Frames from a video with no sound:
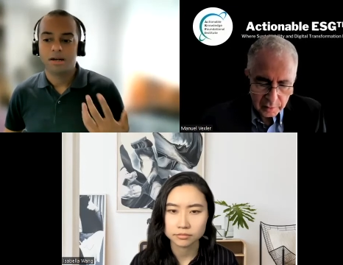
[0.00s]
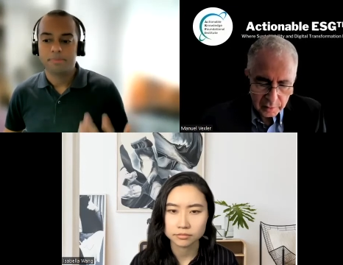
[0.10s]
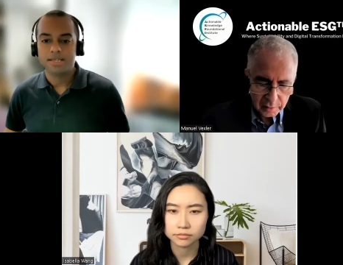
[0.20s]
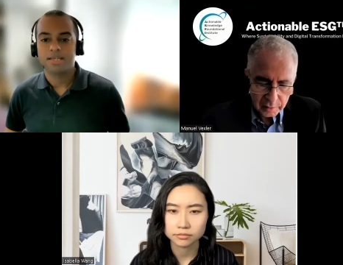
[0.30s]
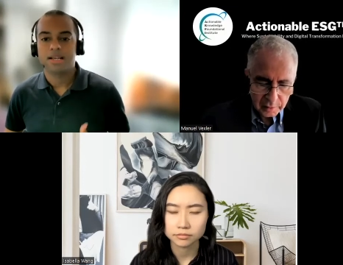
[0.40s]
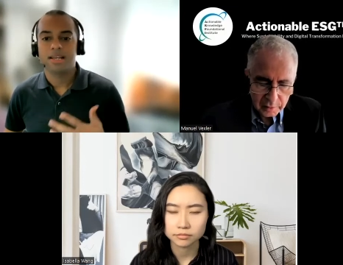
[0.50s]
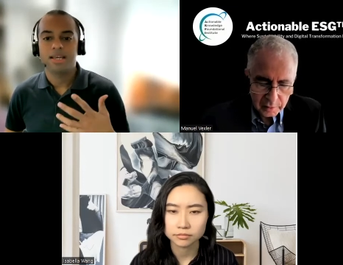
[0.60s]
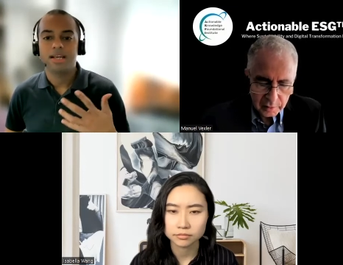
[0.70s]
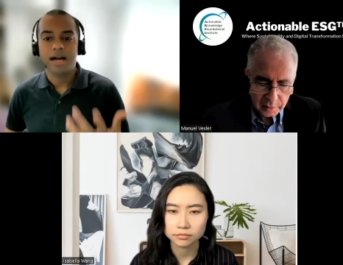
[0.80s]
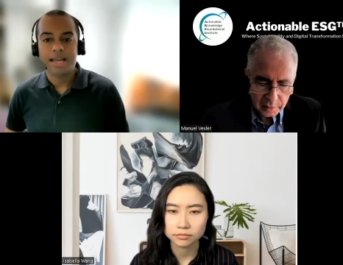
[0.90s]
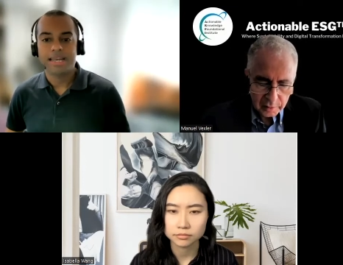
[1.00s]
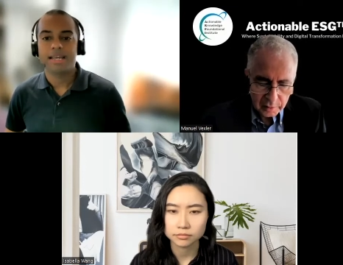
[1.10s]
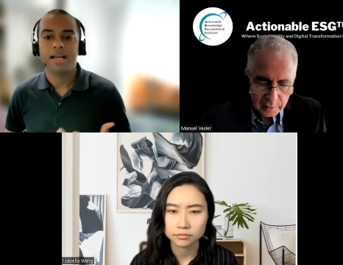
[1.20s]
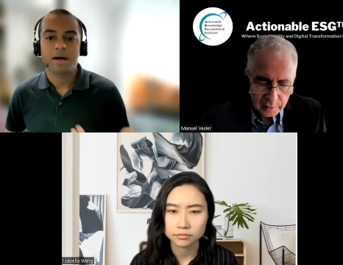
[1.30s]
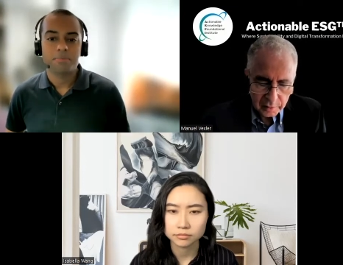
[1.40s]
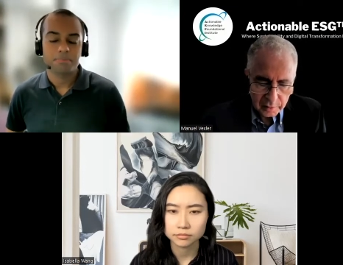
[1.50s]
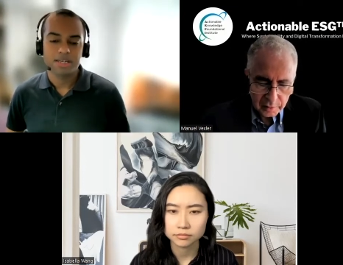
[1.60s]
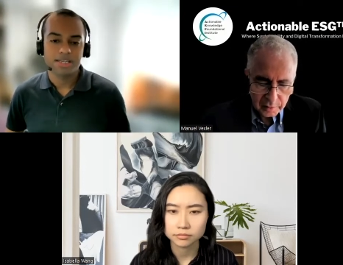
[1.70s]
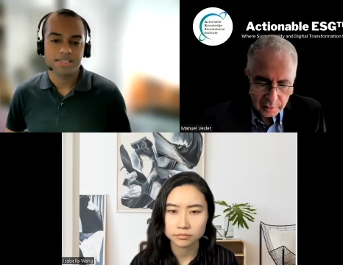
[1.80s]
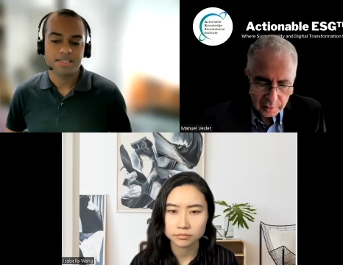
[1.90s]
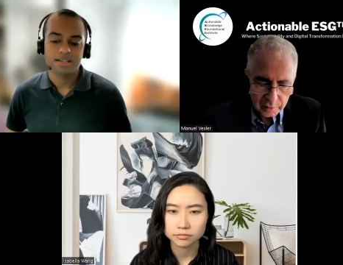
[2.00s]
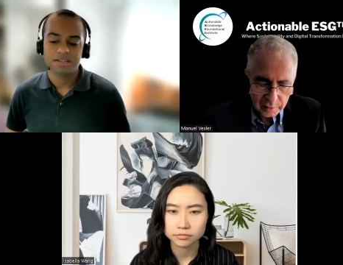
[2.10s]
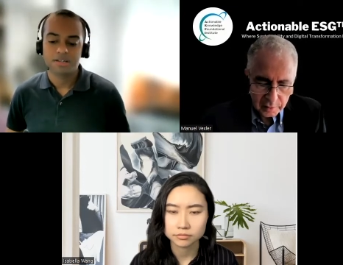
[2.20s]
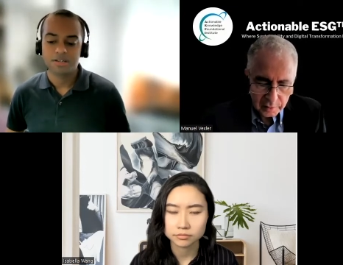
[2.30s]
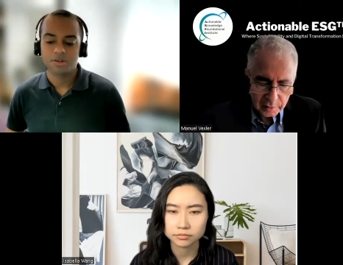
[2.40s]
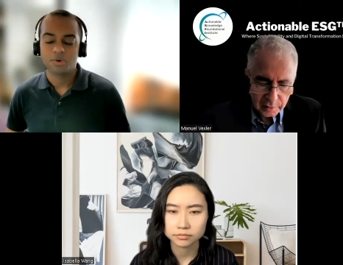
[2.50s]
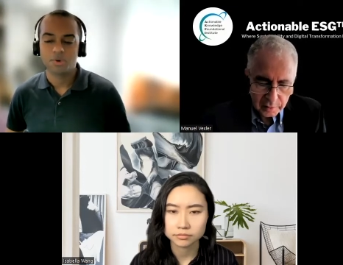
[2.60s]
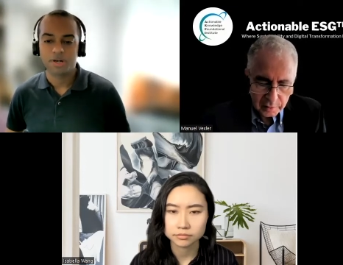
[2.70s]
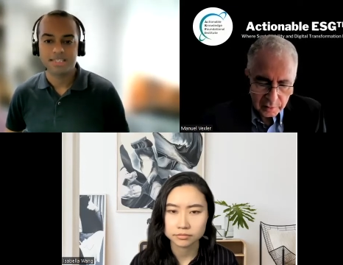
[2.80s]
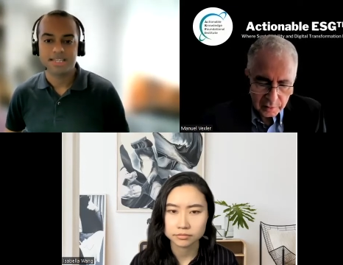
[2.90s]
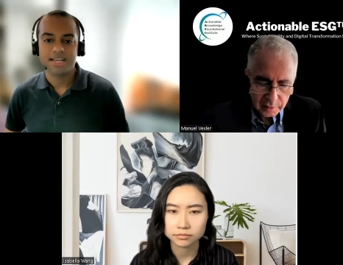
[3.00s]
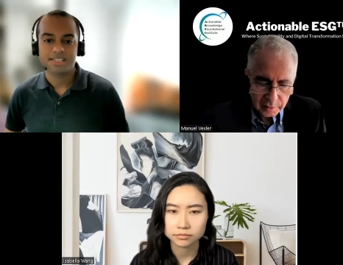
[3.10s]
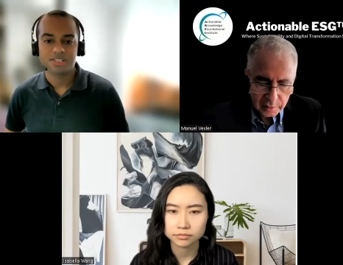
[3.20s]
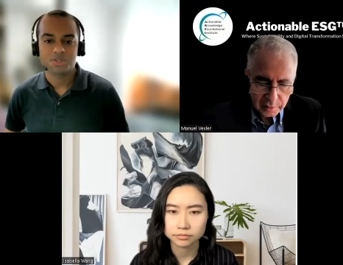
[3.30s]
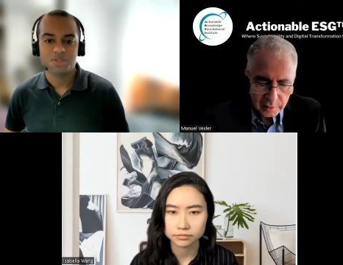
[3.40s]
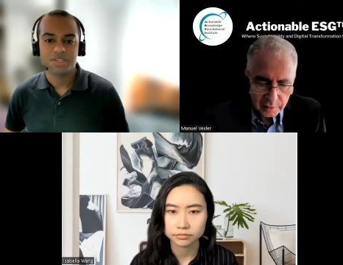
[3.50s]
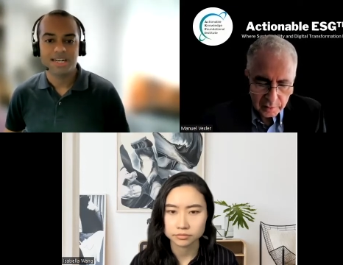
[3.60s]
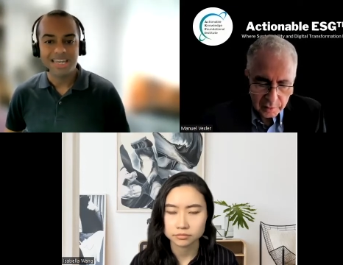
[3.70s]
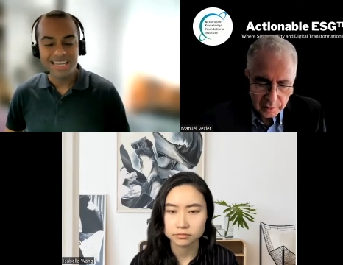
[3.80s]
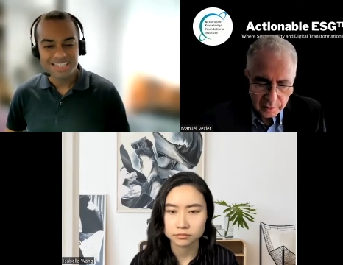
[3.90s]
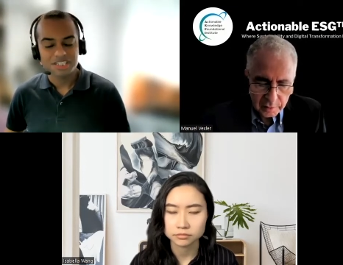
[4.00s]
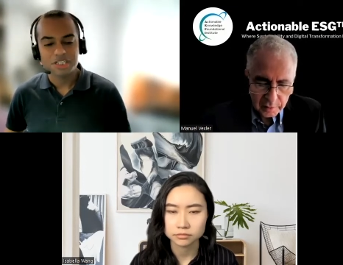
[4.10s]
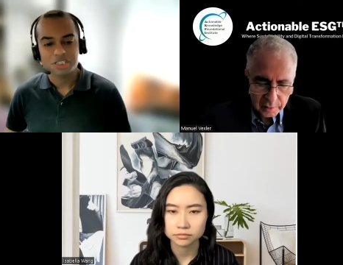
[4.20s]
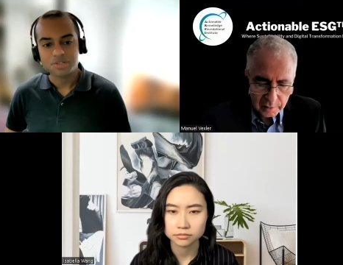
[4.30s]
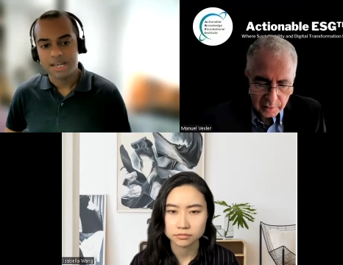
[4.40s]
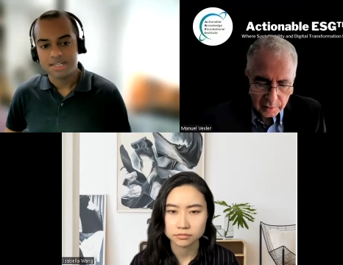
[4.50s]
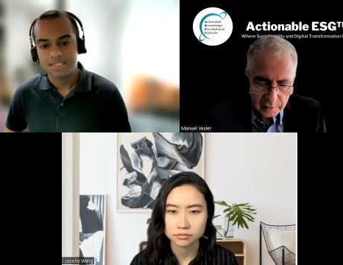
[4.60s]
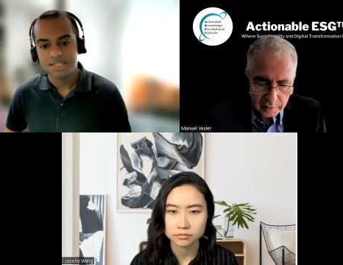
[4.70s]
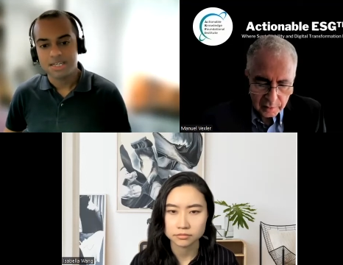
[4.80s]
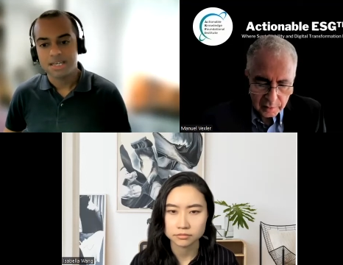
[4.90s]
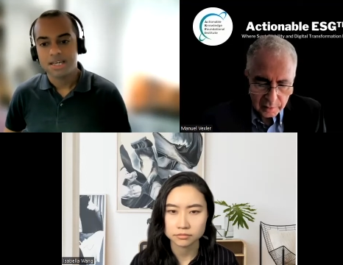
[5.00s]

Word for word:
Speaker 1: are basically guiding companies and other organizations on their ESG strategy.